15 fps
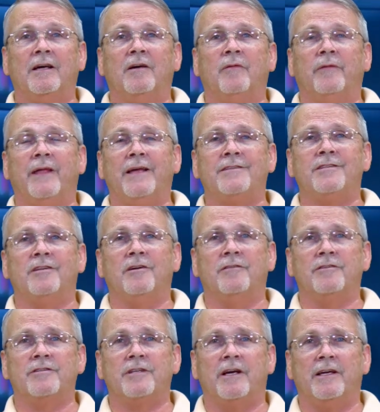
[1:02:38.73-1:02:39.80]
Well, that's an
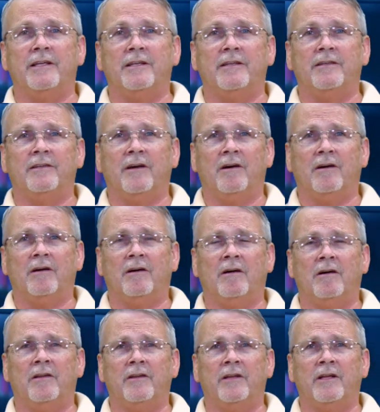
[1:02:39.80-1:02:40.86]
oversight. Doggone.